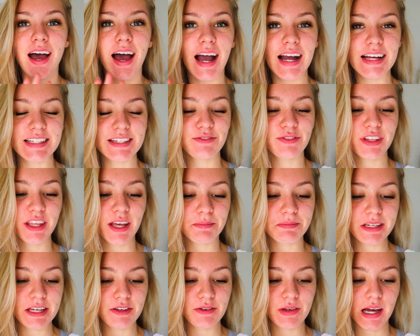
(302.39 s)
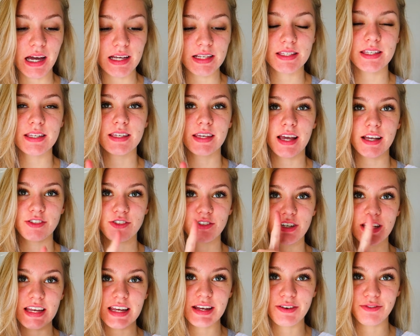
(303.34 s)
I didn't really update you guys
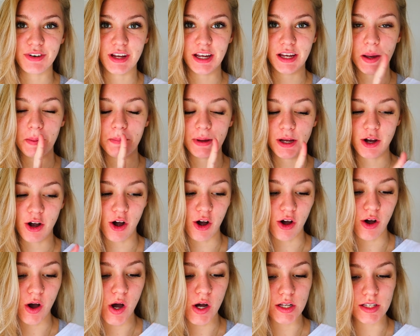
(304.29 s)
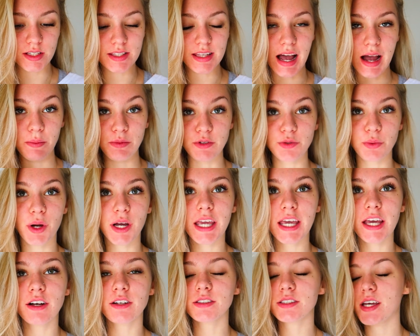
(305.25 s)
yesterday evening because I was
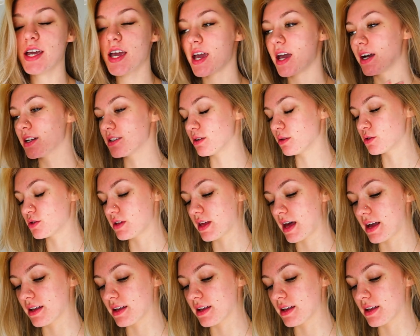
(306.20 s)
working all day, I told you